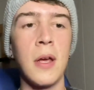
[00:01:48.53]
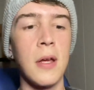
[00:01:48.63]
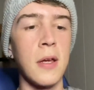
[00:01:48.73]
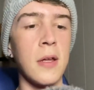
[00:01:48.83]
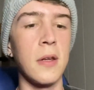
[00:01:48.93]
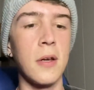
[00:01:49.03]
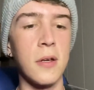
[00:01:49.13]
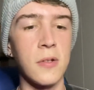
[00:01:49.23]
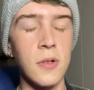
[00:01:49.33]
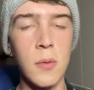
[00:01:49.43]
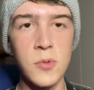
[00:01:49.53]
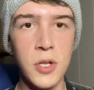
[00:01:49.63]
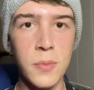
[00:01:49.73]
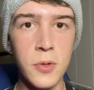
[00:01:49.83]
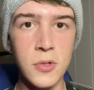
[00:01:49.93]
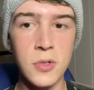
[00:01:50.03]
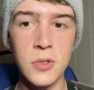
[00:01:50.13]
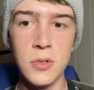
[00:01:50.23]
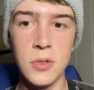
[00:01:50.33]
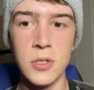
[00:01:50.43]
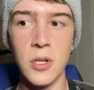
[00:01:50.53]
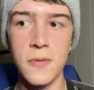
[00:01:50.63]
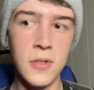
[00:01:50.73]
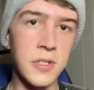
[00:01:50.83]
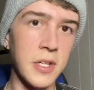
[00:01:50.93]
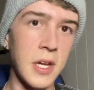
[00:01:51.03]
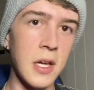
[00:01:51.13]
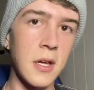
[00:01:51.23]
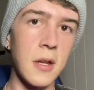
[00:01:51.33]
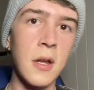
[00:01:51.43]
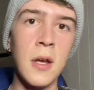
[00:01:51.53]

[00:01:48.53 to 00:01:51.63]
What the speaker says: And I'm trying to post as often as I can.